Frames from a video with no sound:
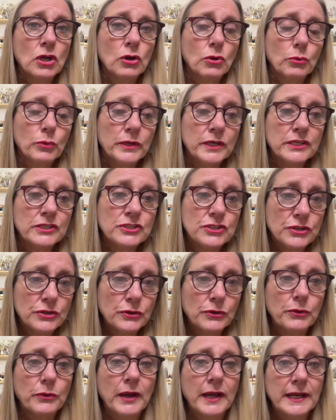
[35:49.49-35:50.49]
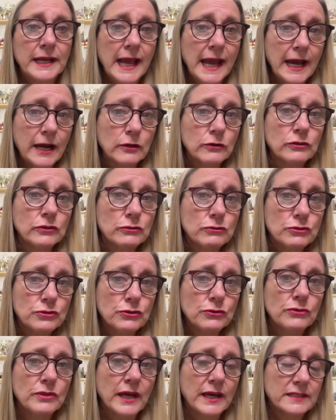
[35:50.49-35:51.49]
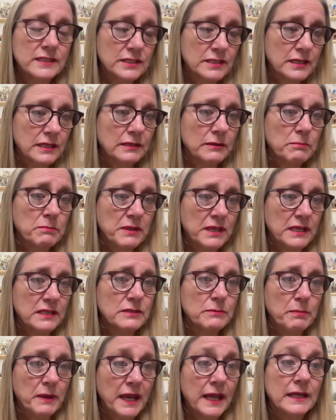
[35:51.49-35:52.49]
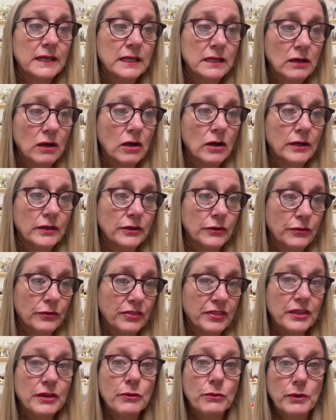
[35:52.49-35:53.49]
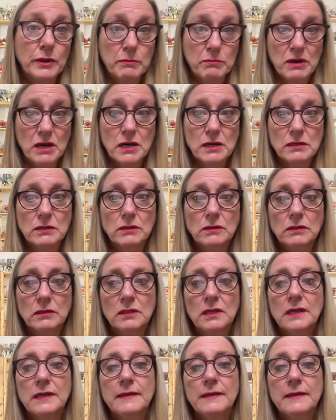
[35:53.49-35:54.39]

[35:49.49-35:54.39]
We do. And how you do that's going to be dependent on your theory model.